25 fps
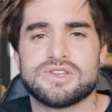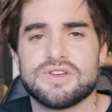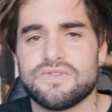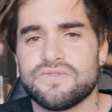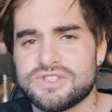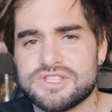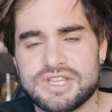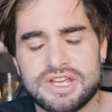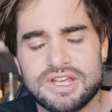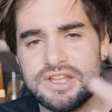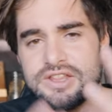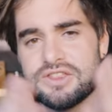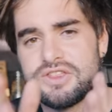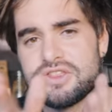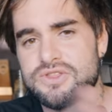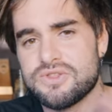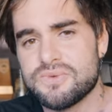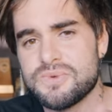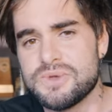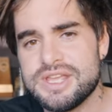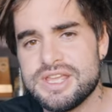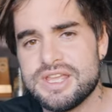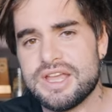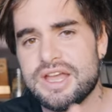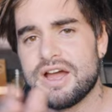So if it's like a
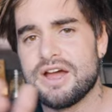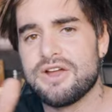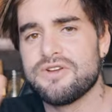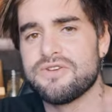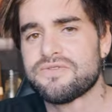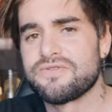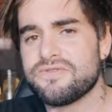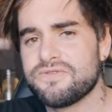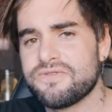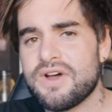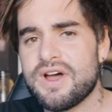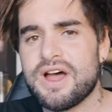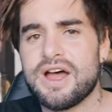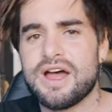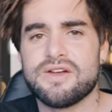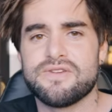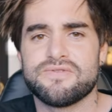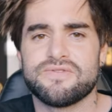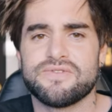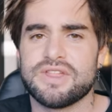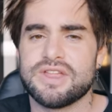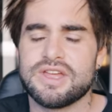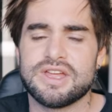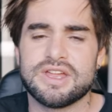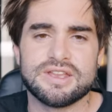three out of
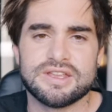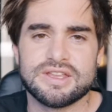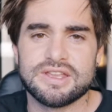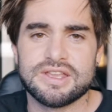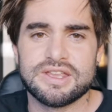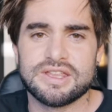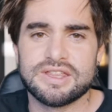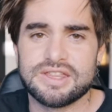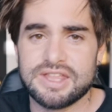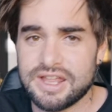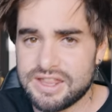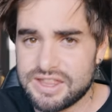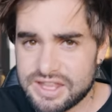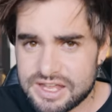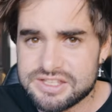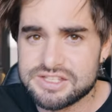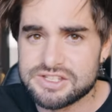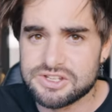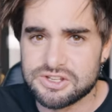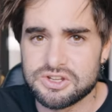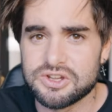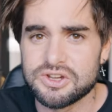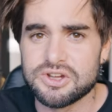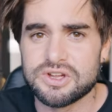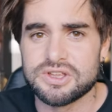five, then that,
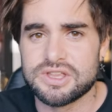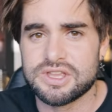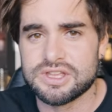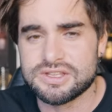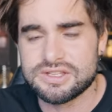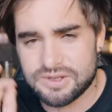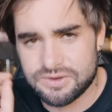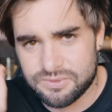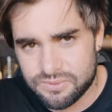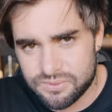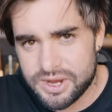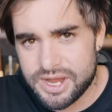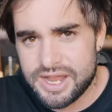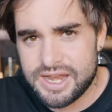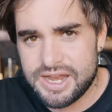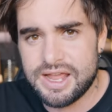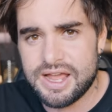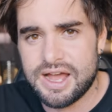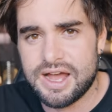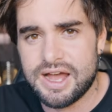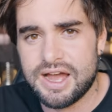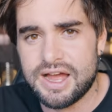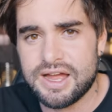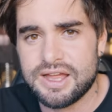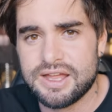that's good. That's like
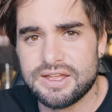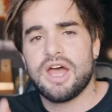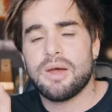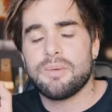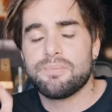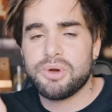really high.